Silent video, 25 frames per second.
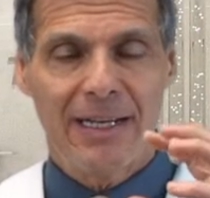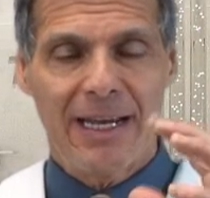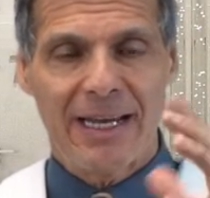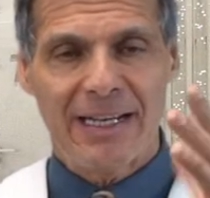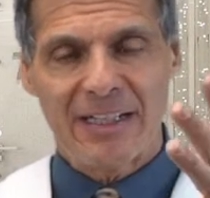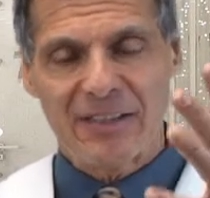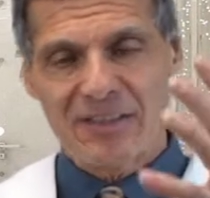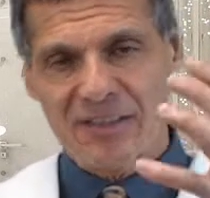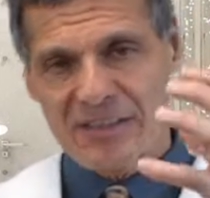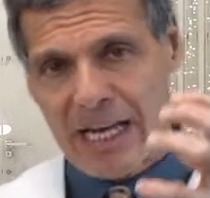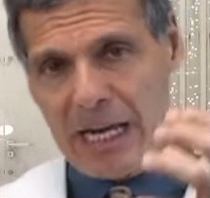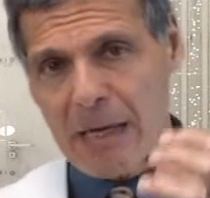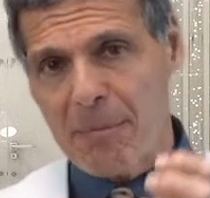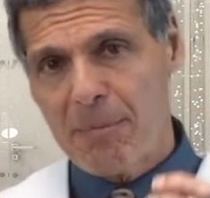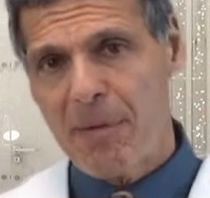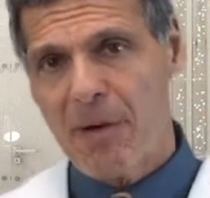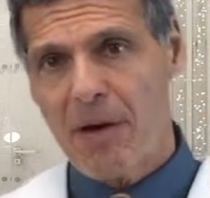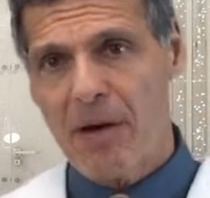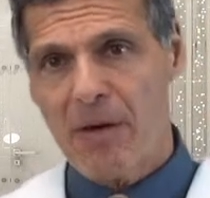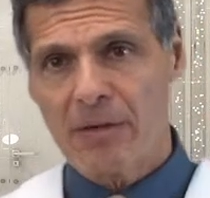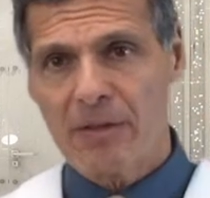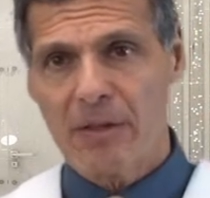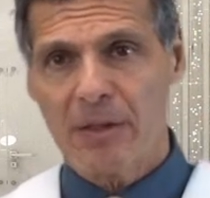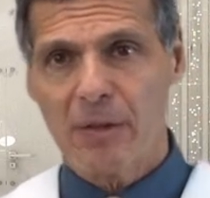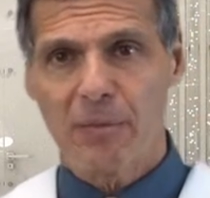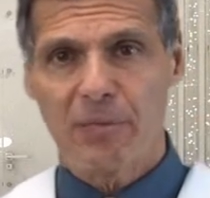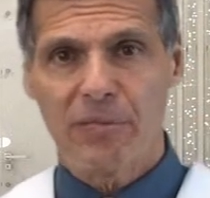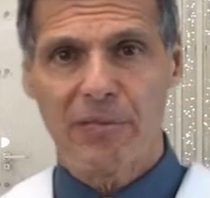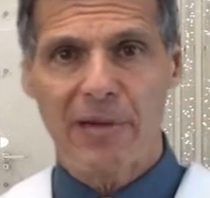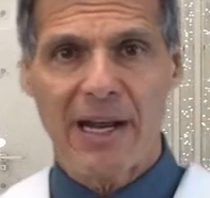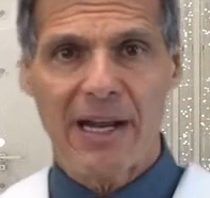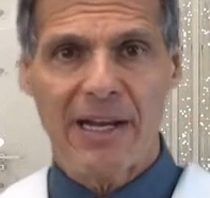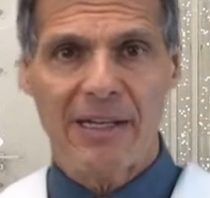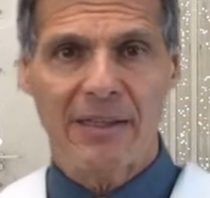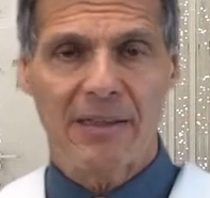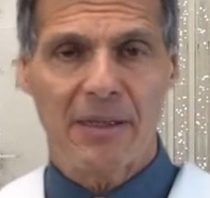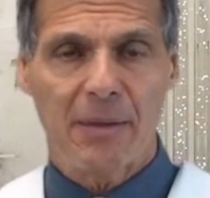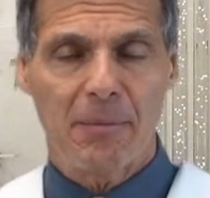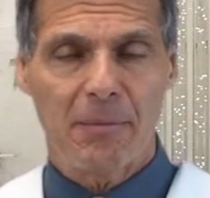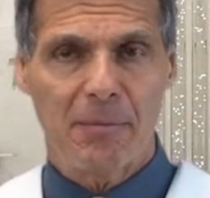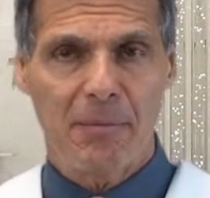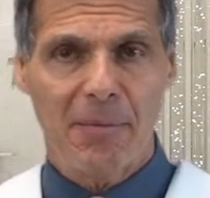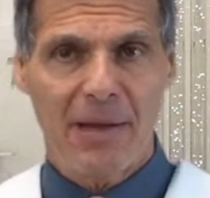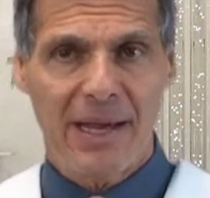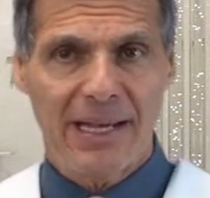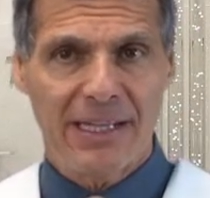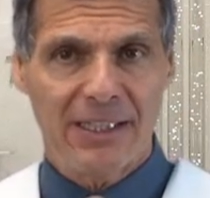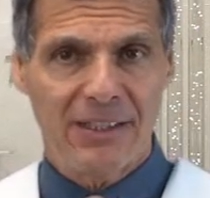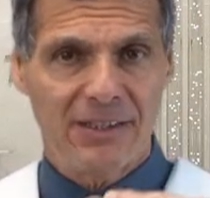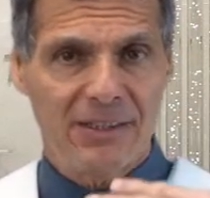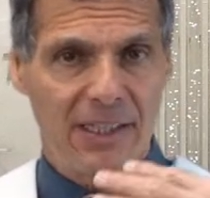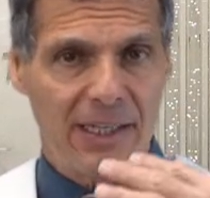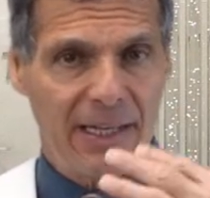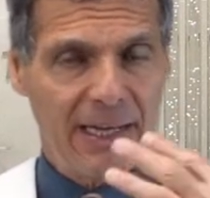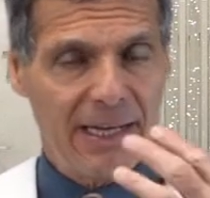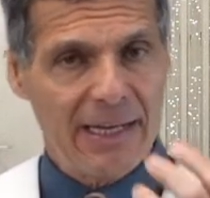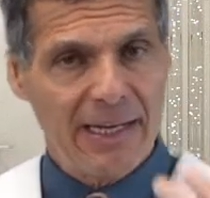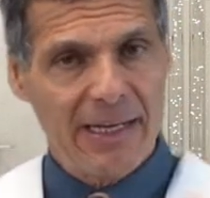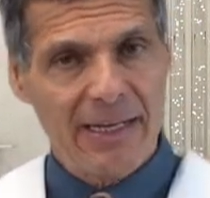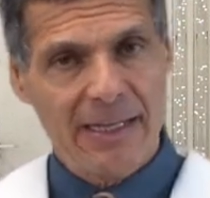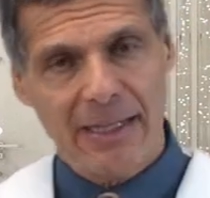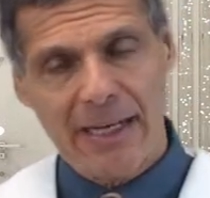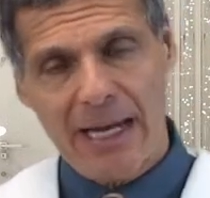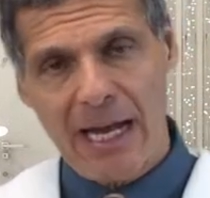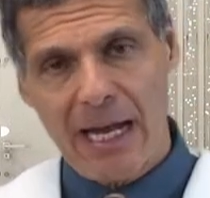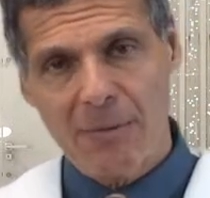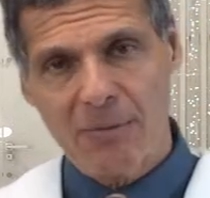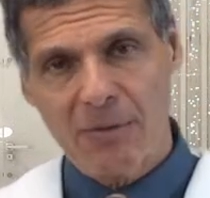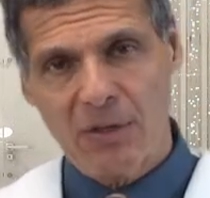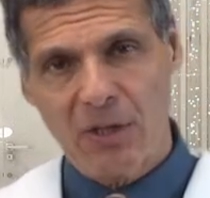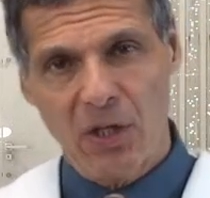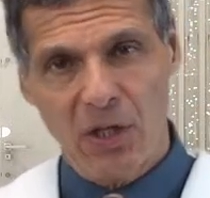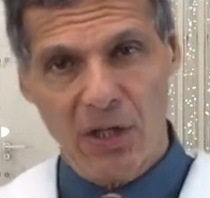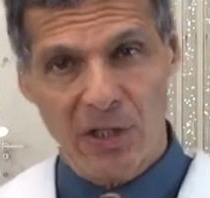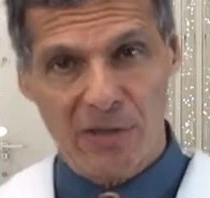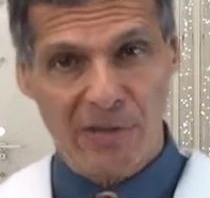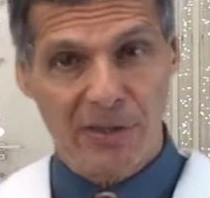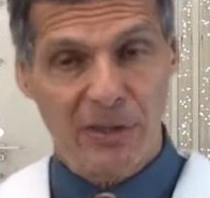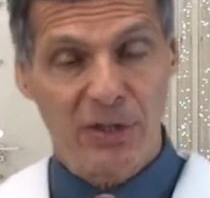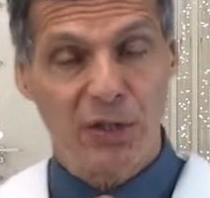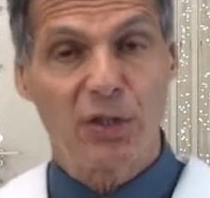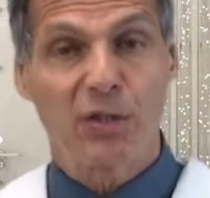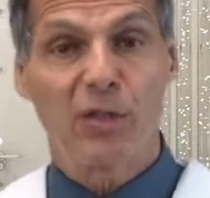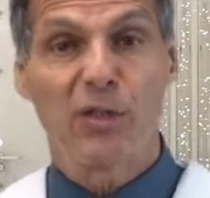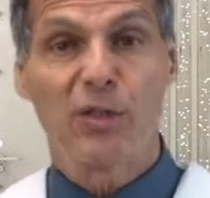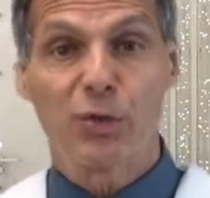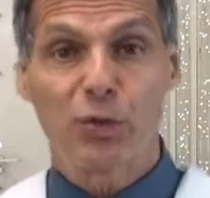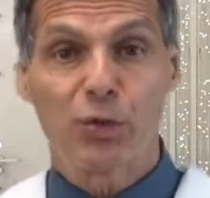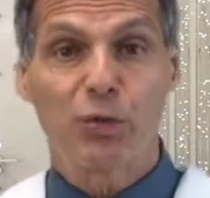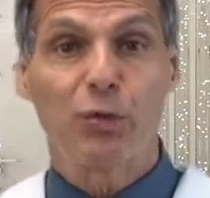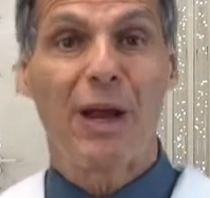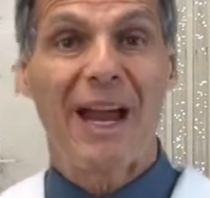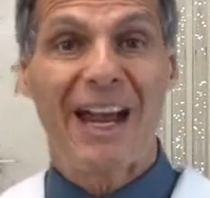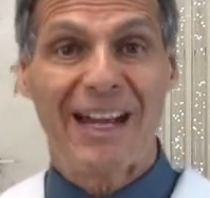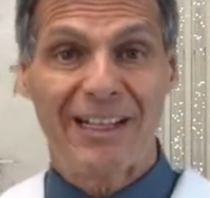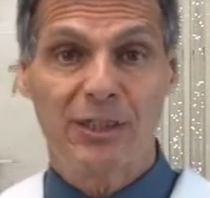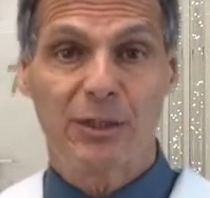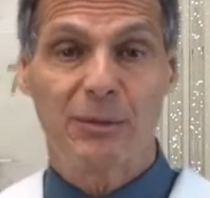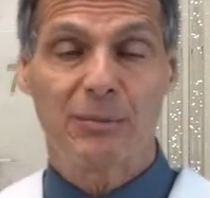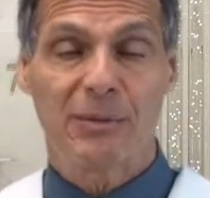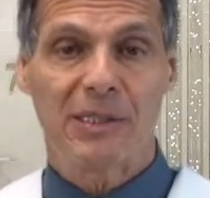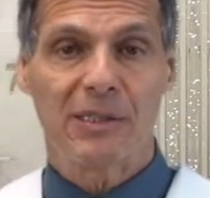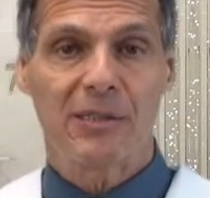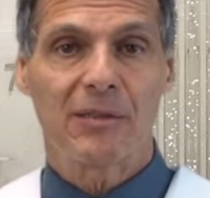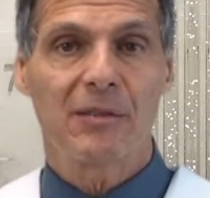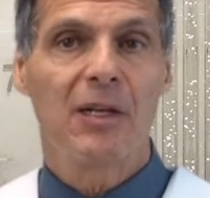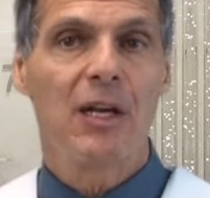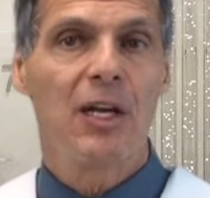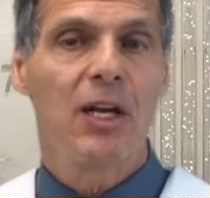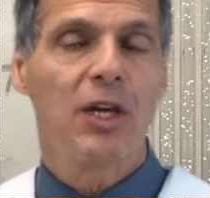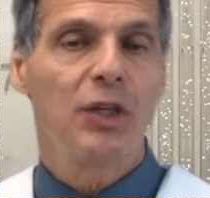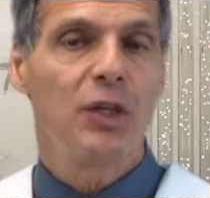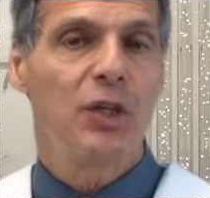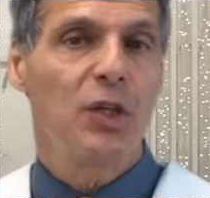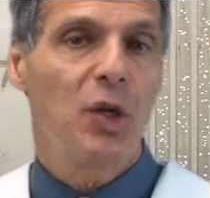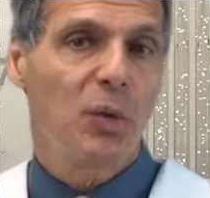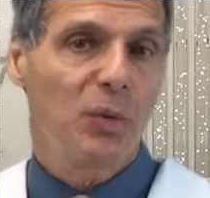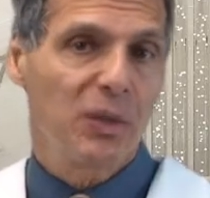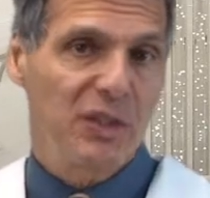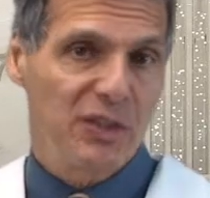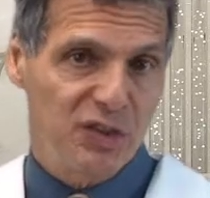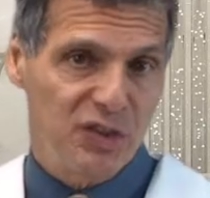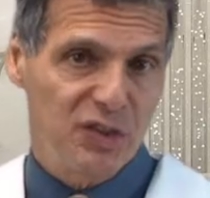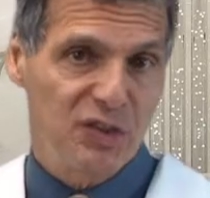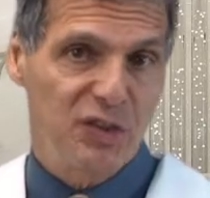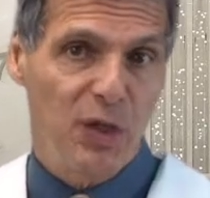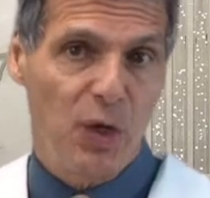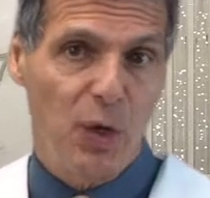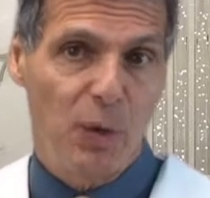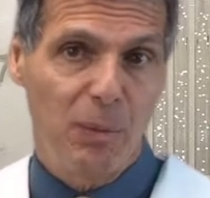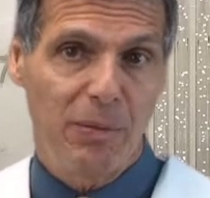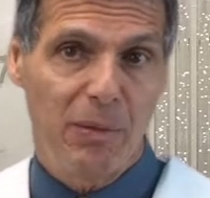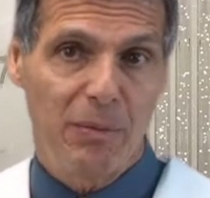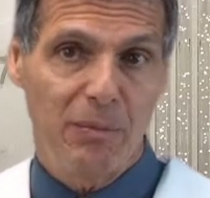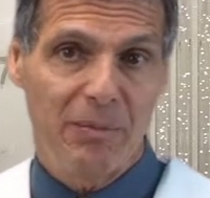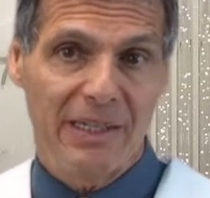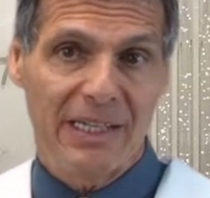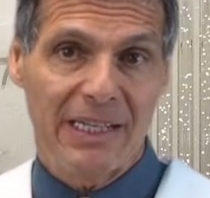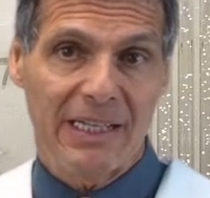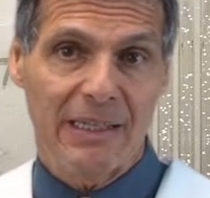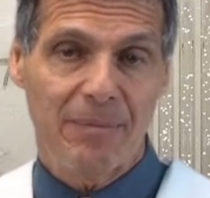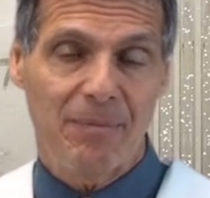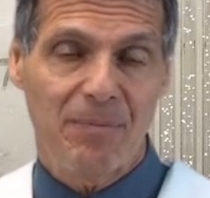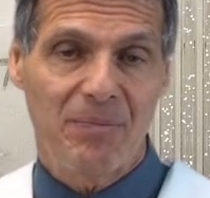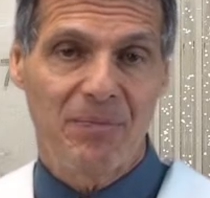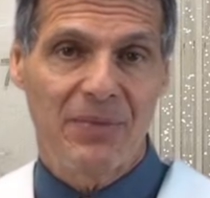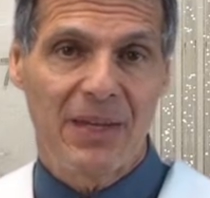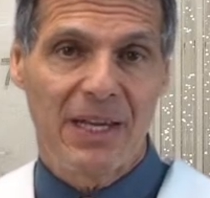And it's that part of the brain that makes a chemical or a neurotransmitter known as dopamine.